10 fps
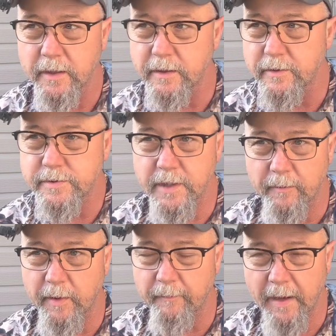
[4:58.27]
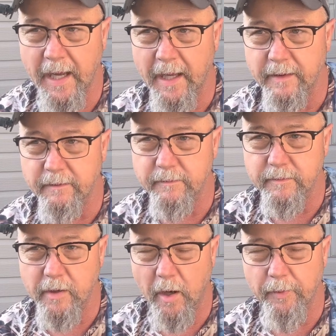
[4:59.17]
do something that might
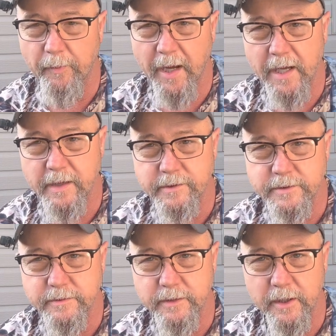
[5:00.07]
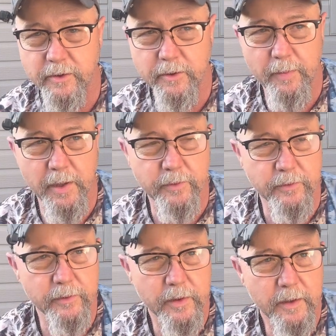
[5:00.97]
compromise, you know, your boat.
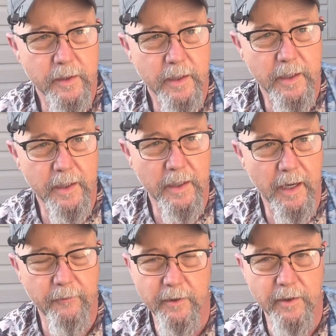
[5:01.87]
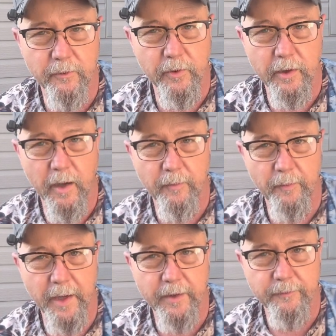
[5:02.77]
And I really don't want to compromise